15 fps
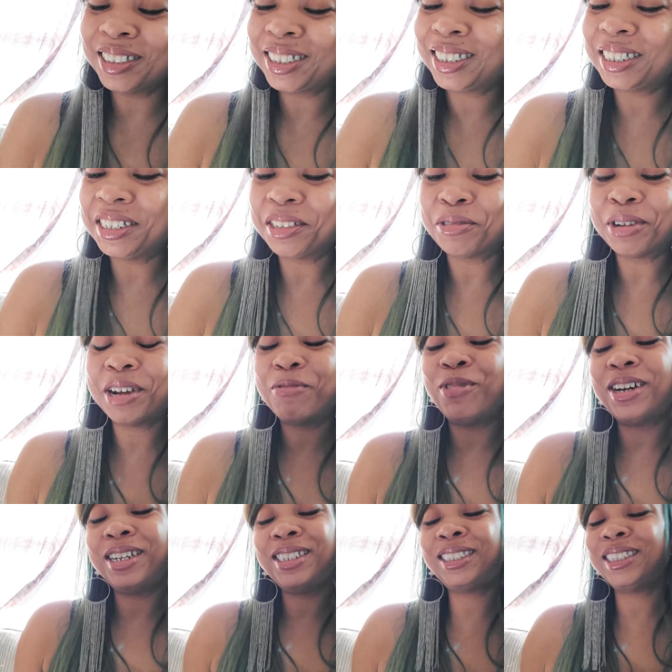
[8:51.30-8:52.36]
a secret.
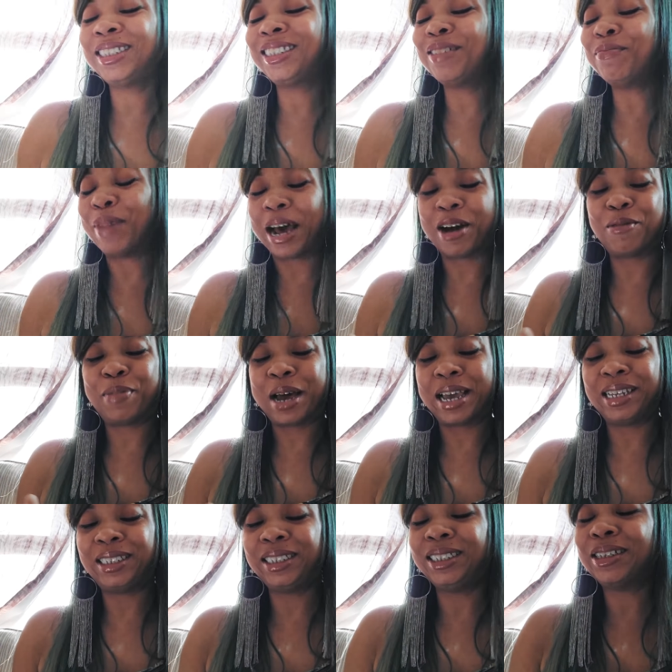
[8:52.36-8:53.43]
What is this about,
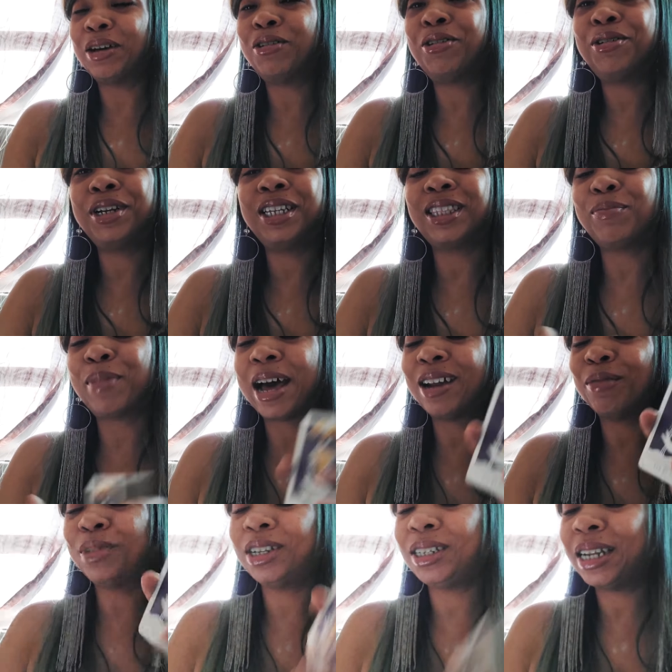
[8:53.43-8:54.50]
Pisces? Oh, and at the
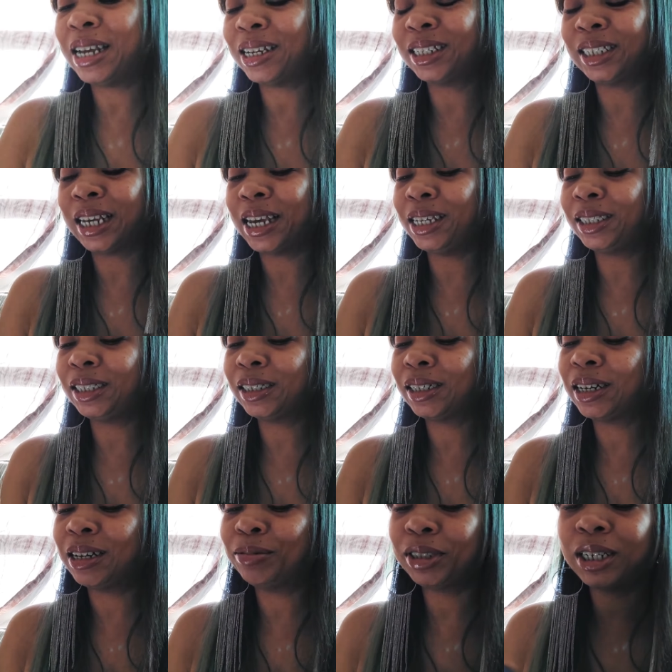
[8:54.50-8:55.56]
bottom of the deck is an Ace of
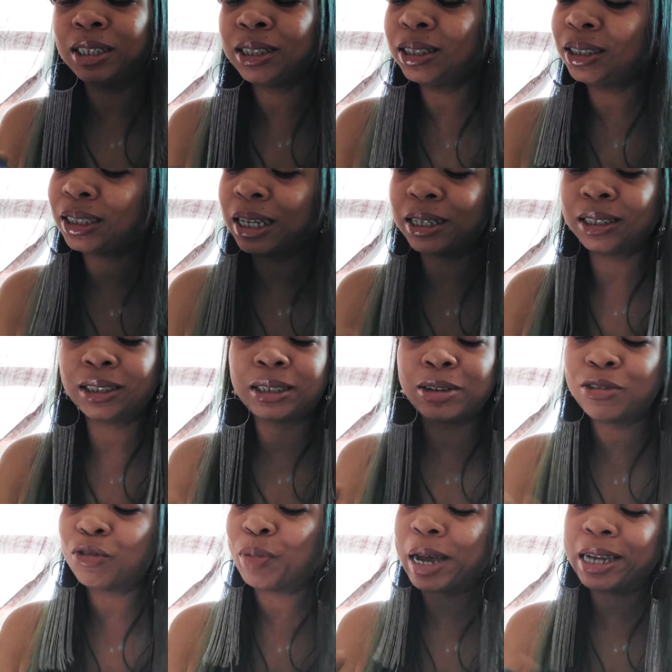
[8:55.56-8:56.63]
Cups. Nothing is set in
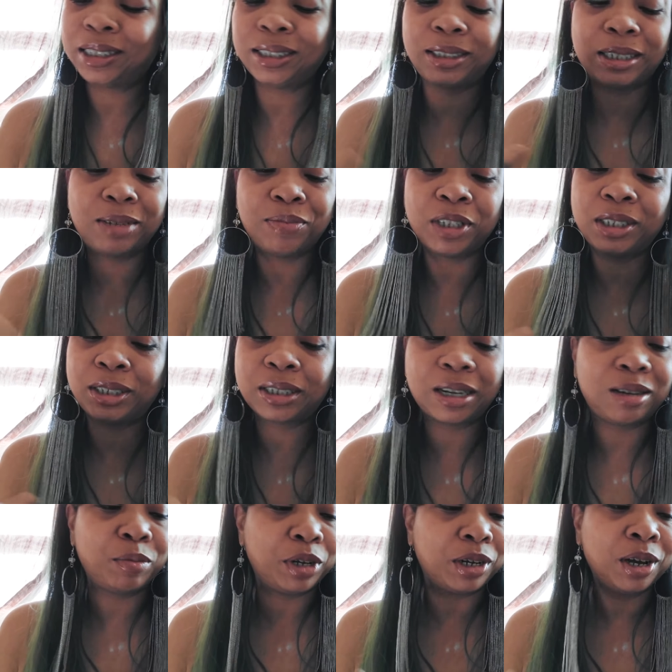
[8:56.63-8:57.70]
stone, Pisces. Something is
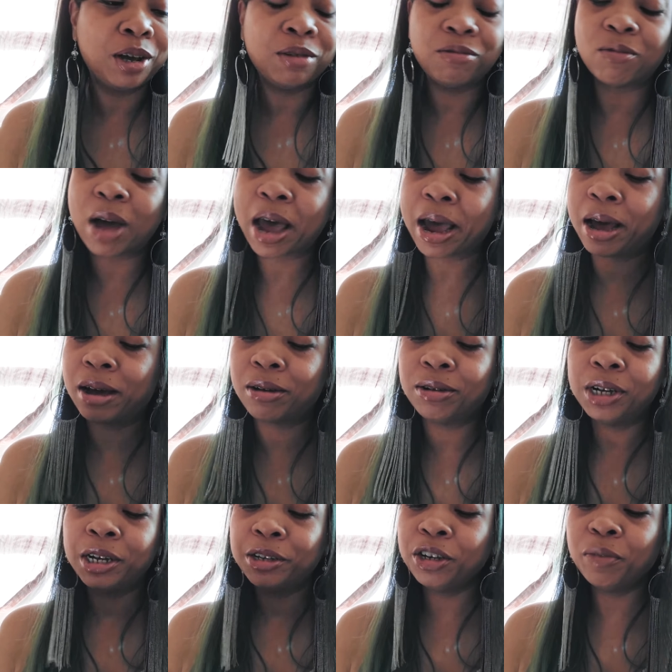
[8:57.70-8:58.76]
coming. Wow.
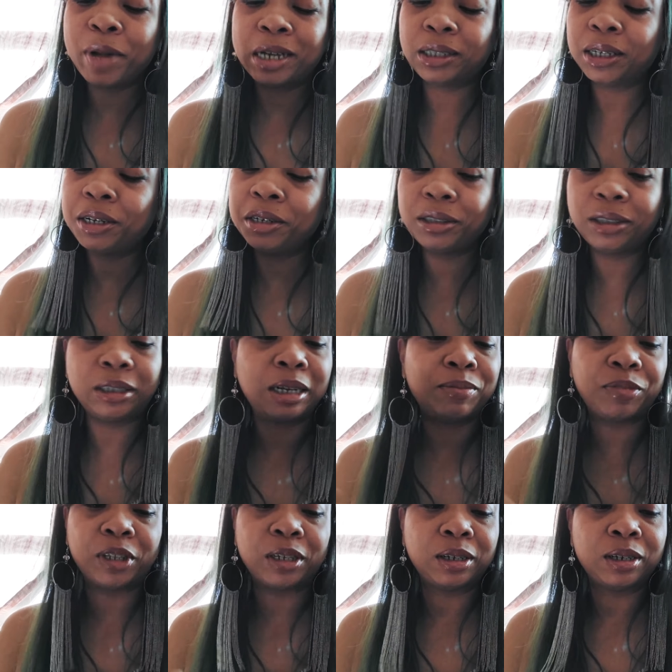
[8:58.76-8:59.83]
You're about to hear
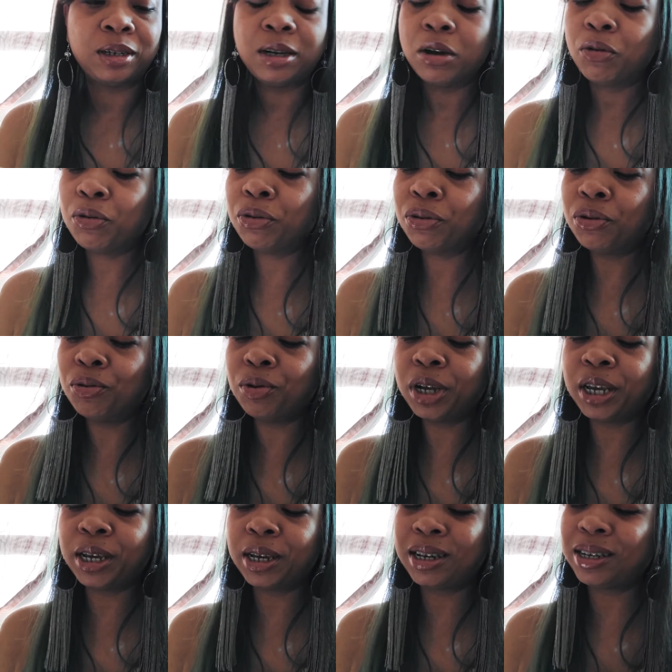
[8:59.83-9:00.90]
something.
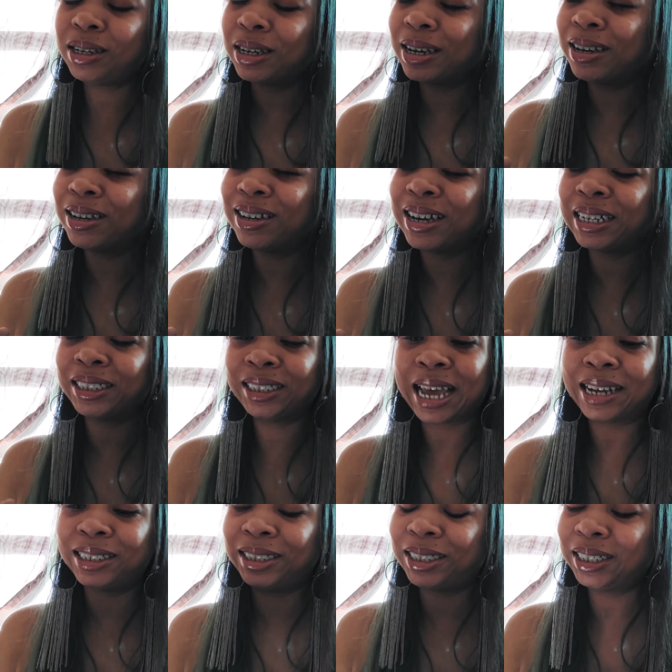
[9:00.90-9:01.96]
Ooh-wee. I just
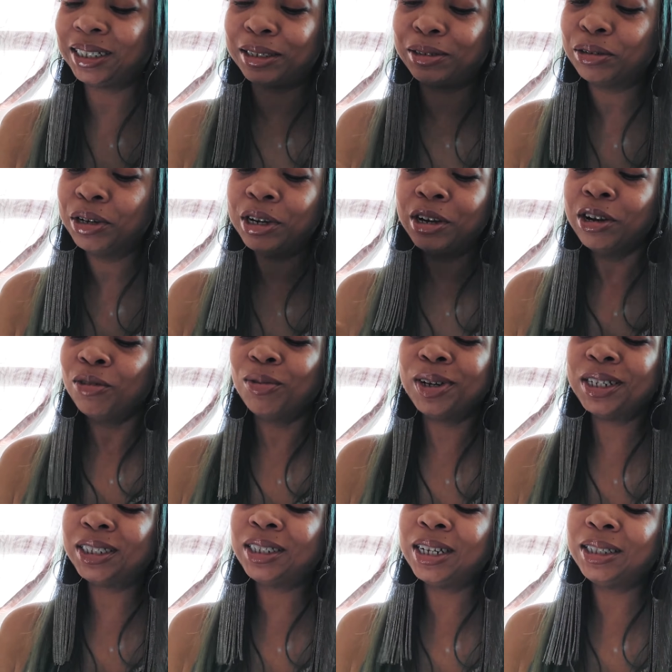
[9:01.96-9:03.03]
got to chill. What
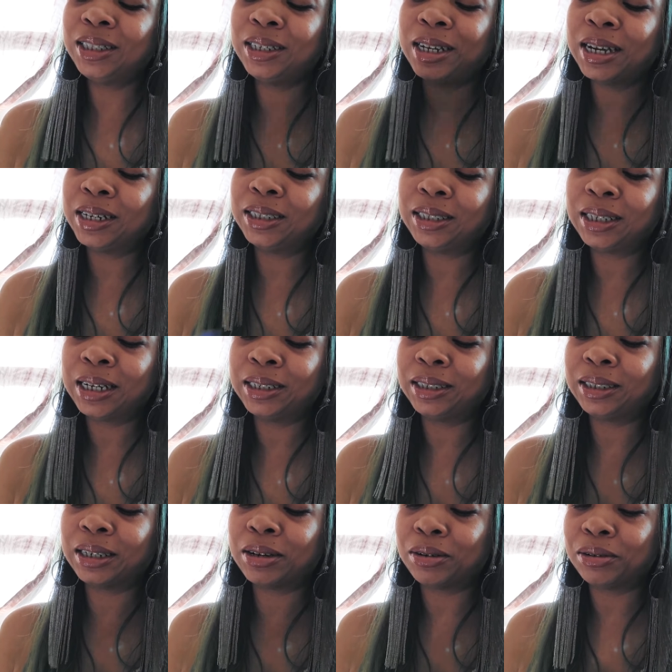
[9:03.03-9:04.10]
is nothing yet is set in
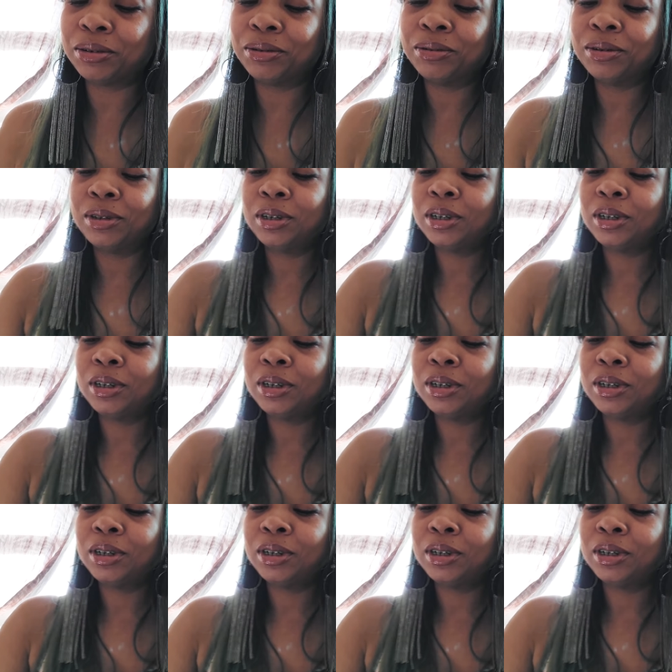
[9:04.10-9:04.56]
stone?